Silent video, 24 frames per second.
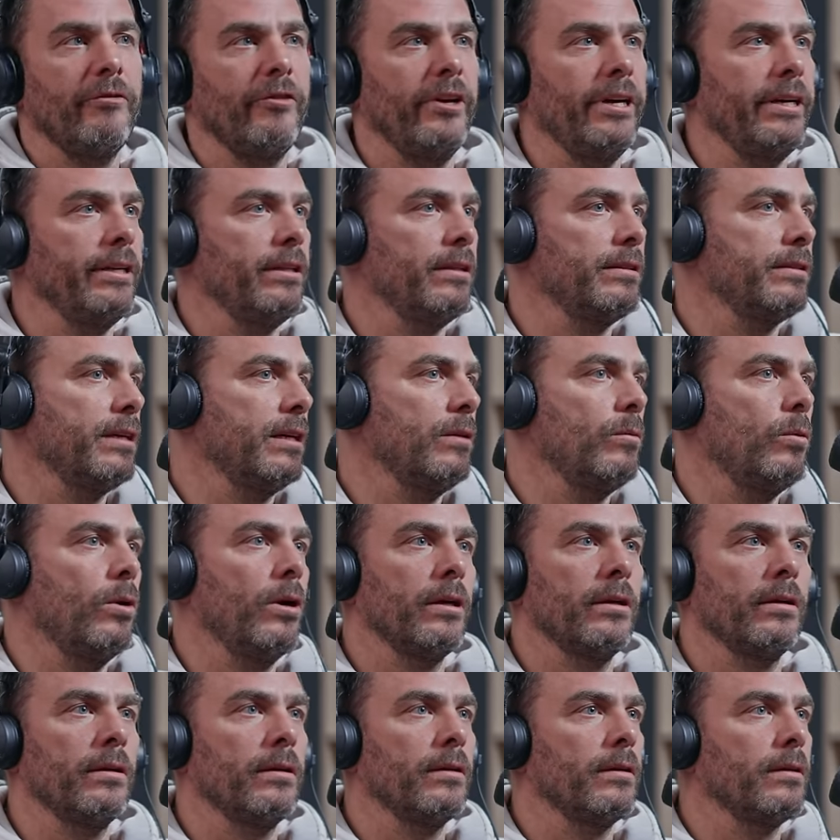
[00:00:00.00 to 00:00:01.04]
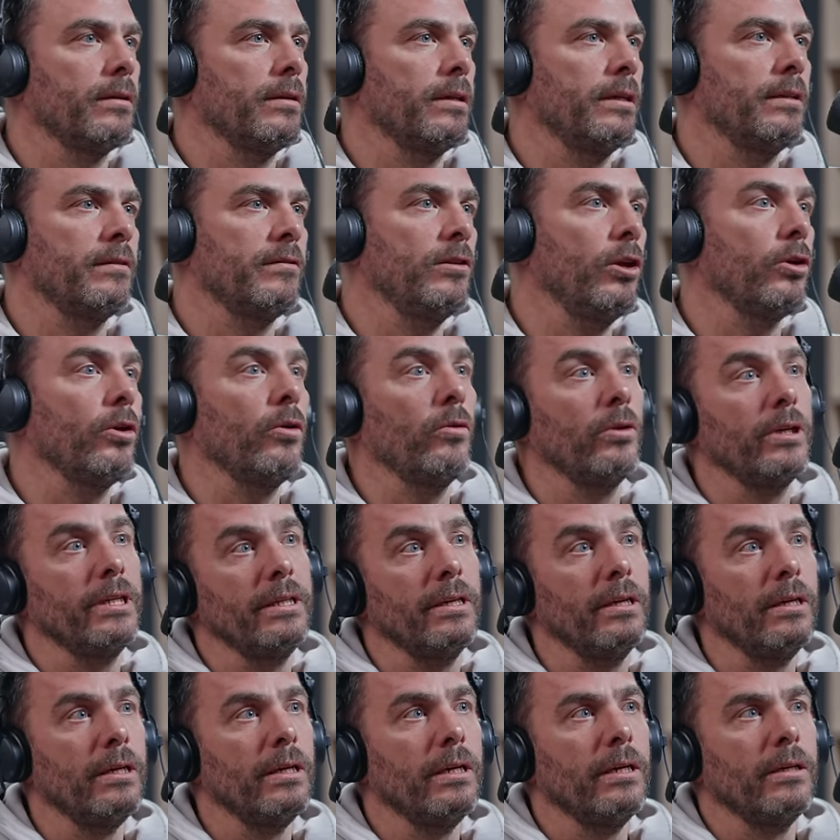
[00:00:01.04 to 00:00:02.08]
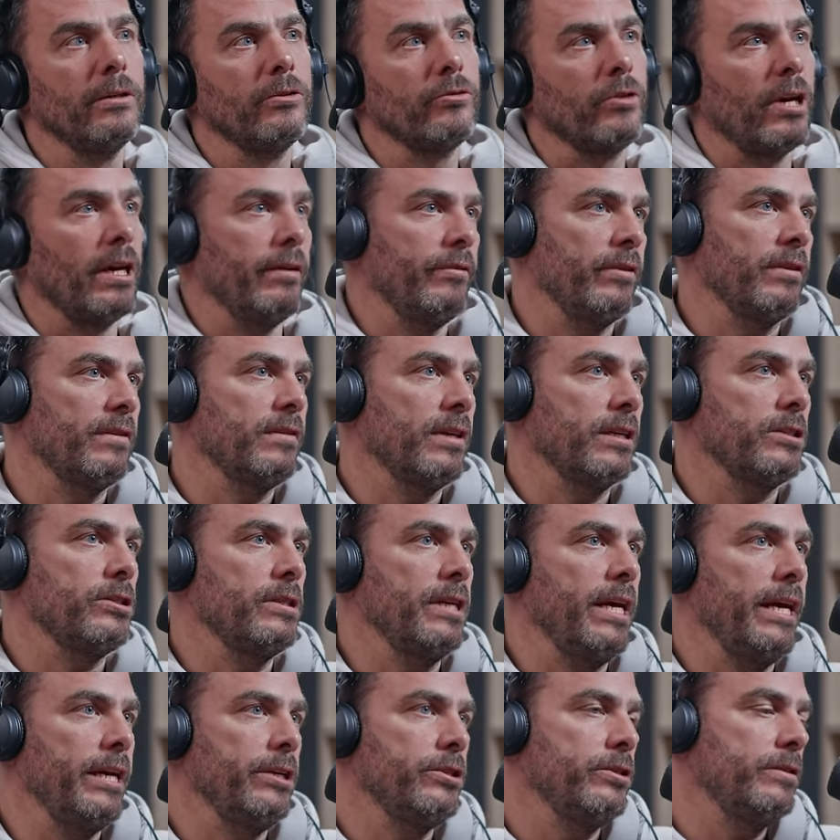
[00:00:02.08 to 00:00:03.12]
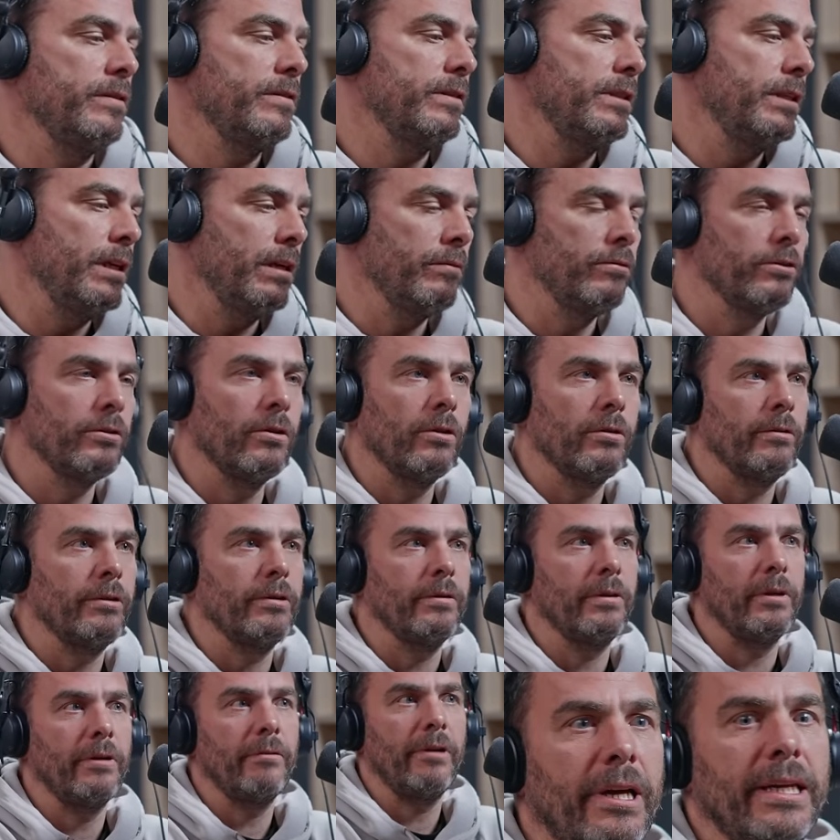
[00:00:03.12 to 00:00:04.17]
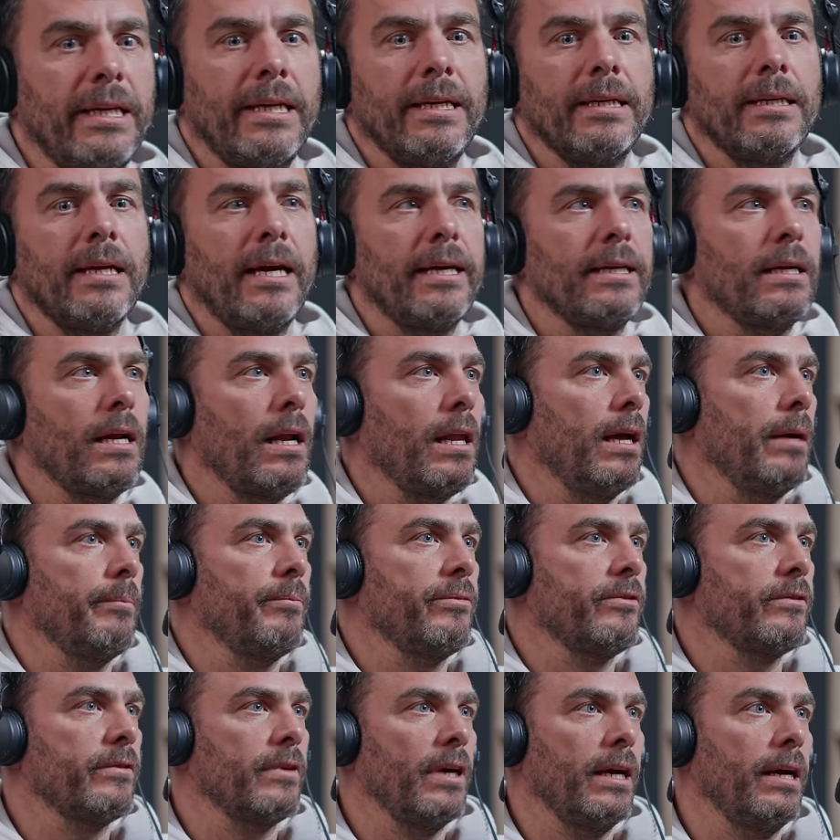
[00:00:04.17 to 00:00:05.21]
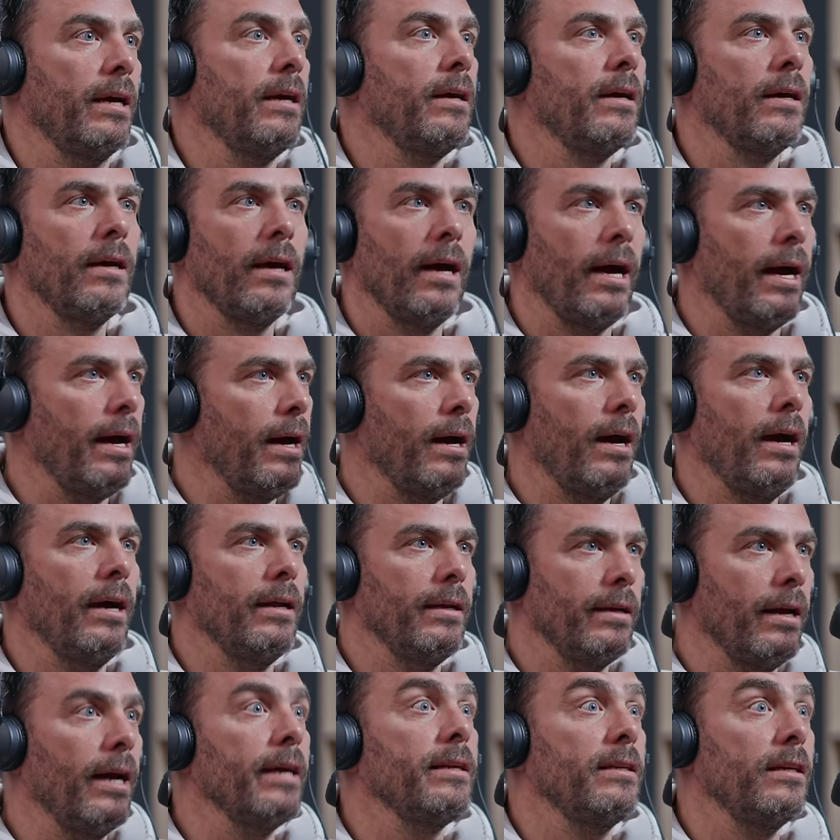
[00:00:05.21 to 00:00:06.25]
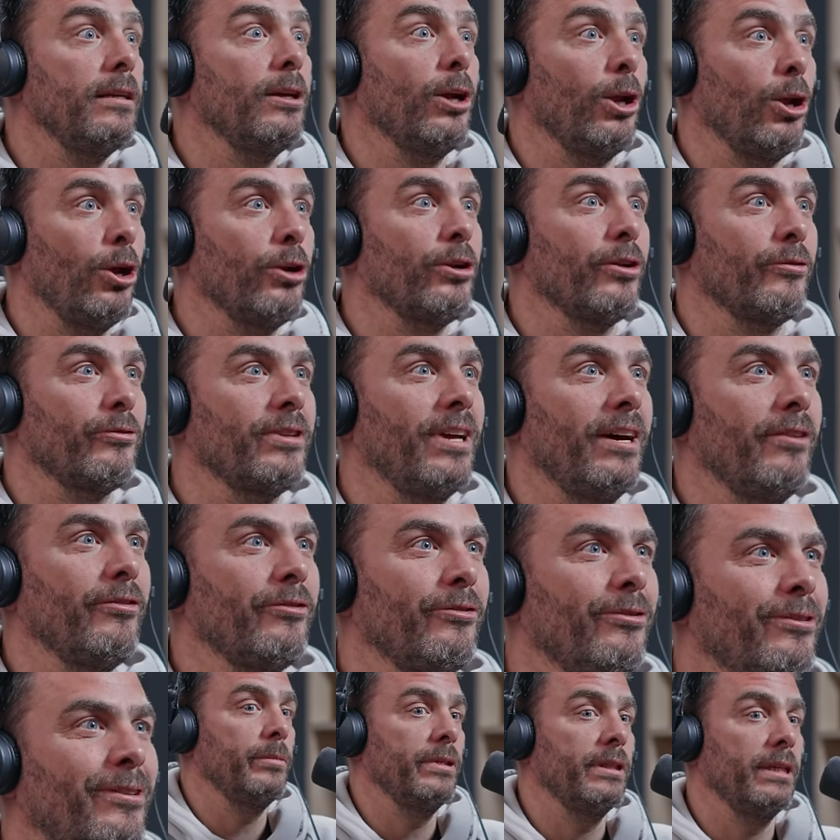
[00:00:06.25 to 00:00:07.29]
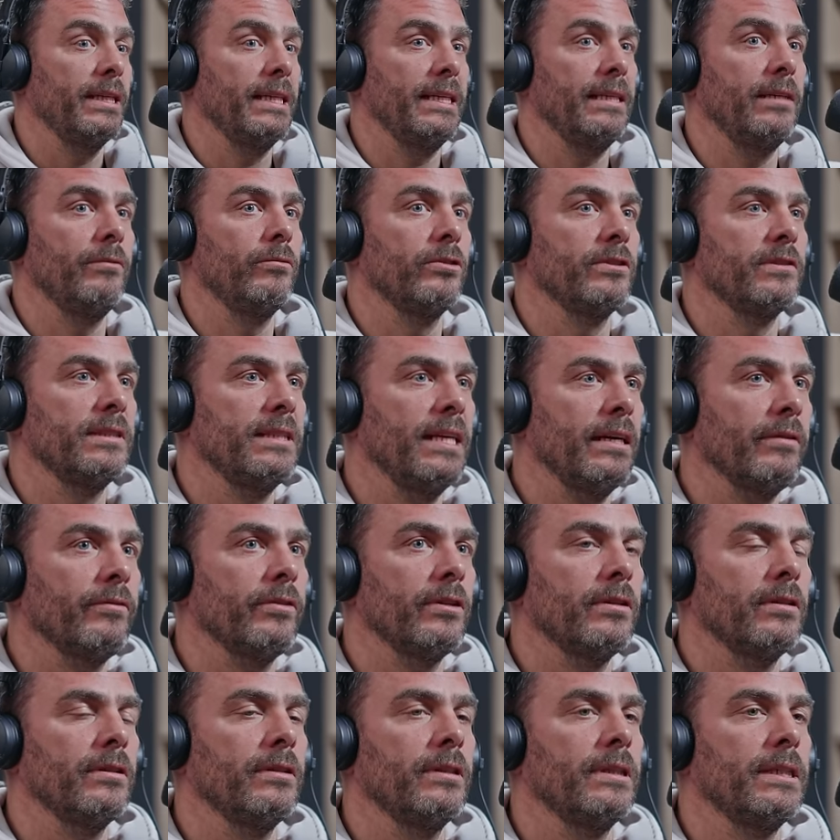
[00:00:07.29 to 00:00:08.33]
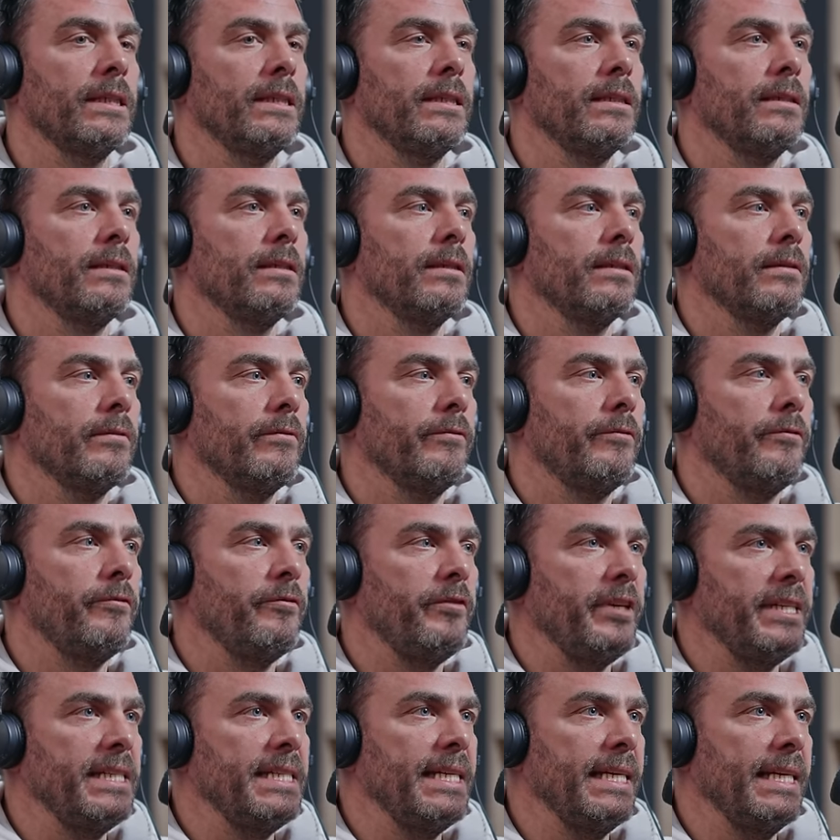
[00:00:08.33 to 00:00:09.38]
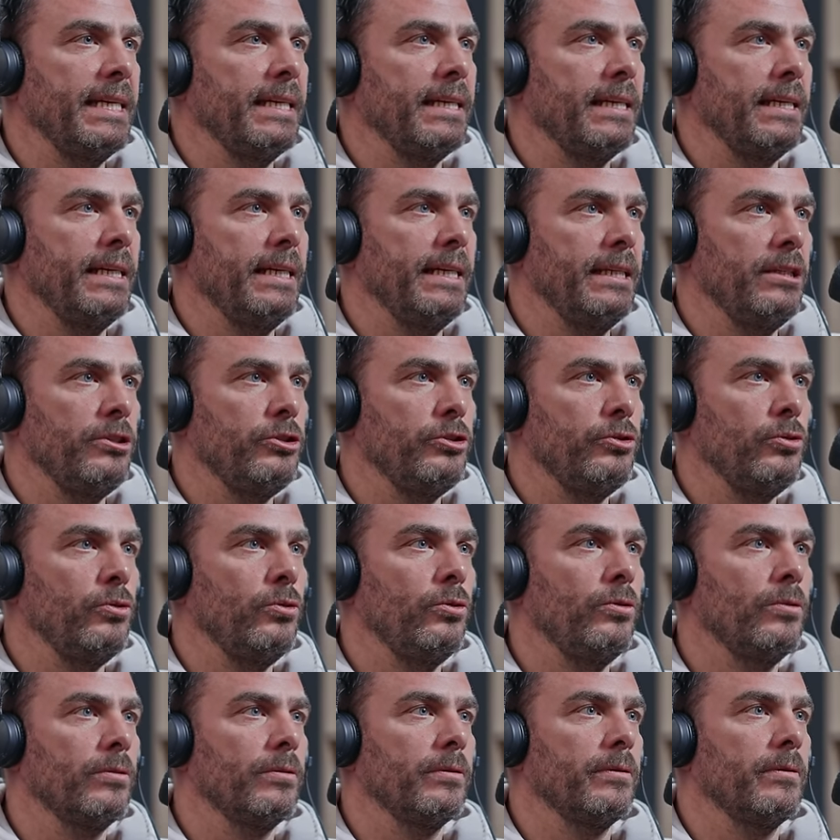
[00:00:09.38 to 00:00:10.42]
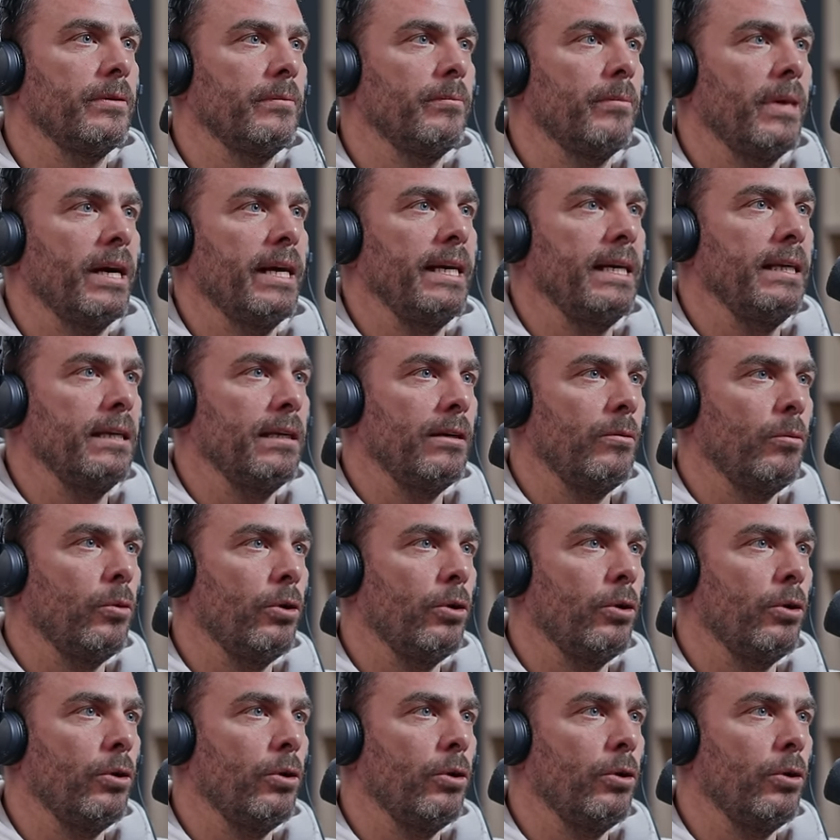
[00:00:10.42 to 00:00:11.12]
I failed, I won. It's not only driving such an agency, I was already running nightclubs. I, I, I did a lot of stuff, but it was never fitting into my inner